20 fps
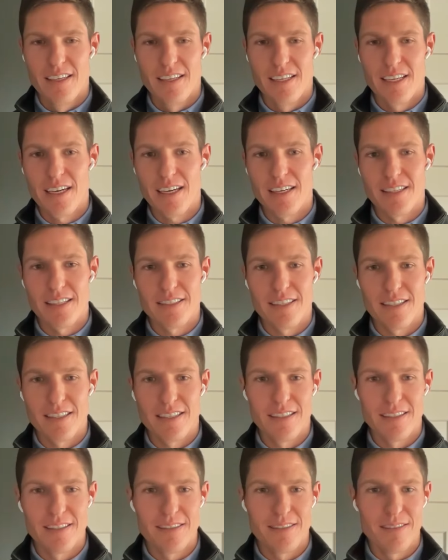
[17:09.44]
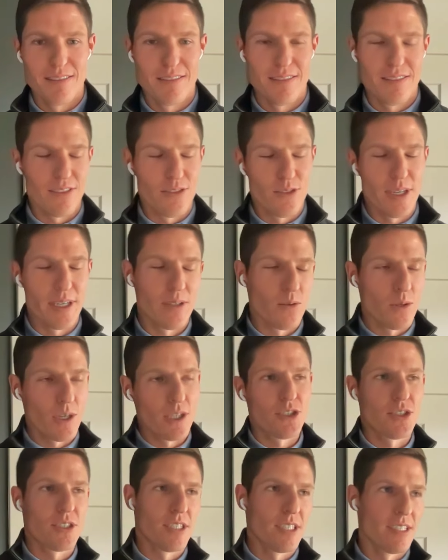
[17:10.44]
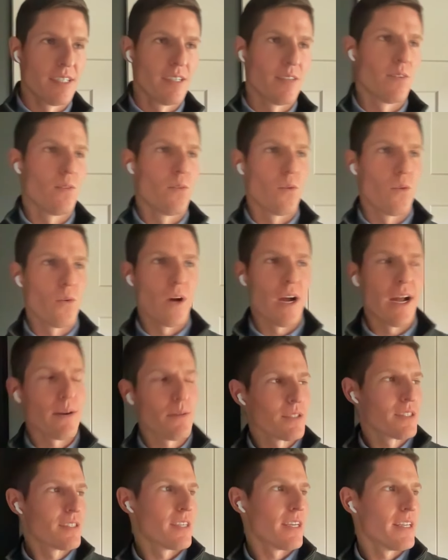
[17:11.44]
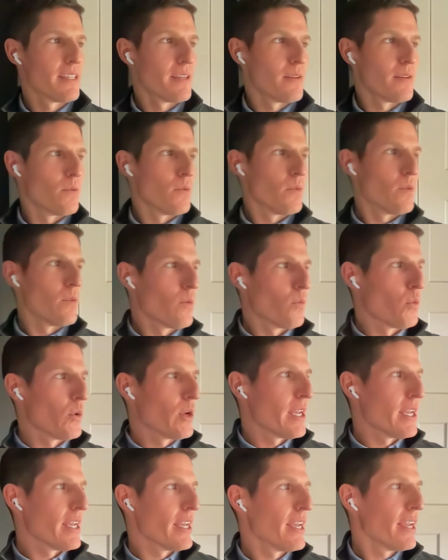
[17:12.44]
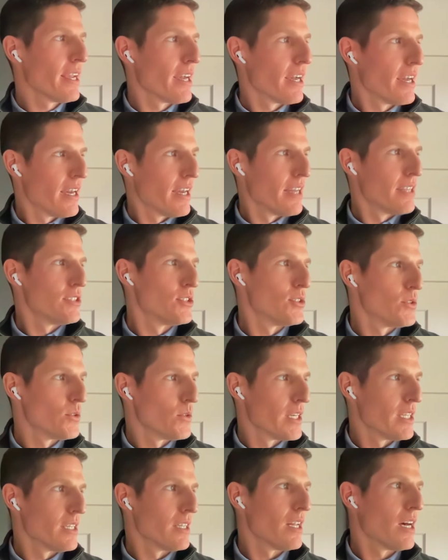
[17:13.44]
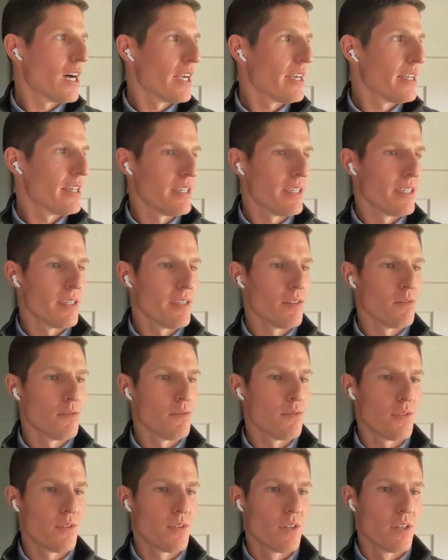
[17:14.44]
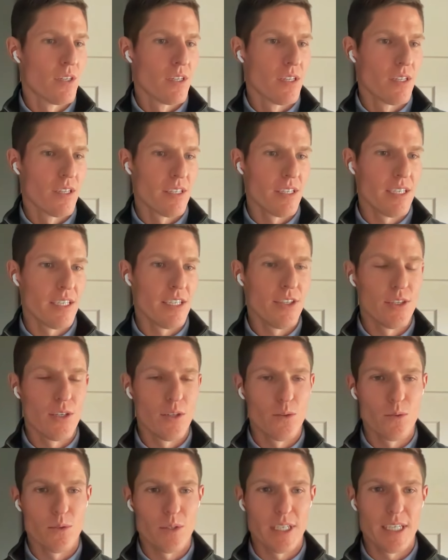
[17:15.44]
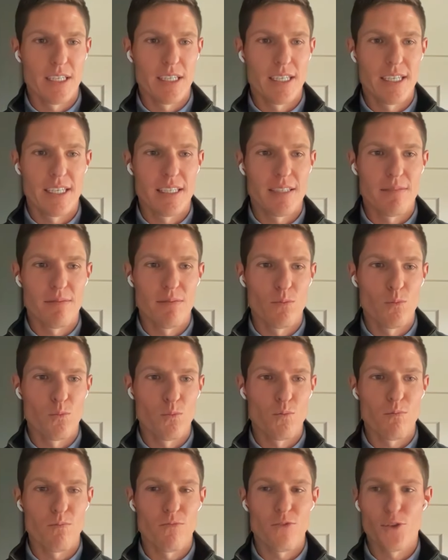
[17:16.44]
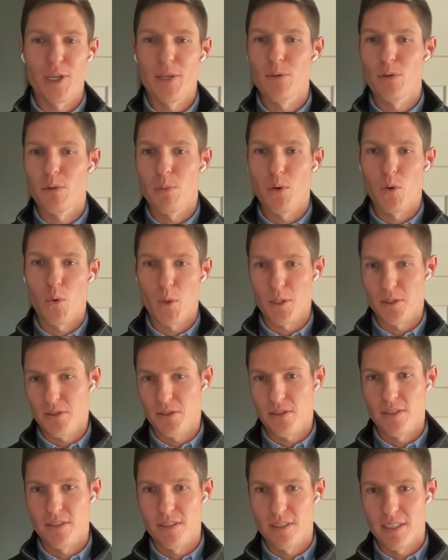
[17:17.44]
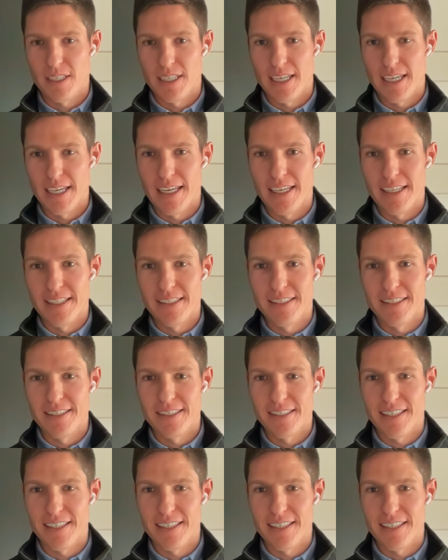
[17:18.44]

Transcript: Yeah, that's a great question. I would say that we do a lot of, you know, free reports and,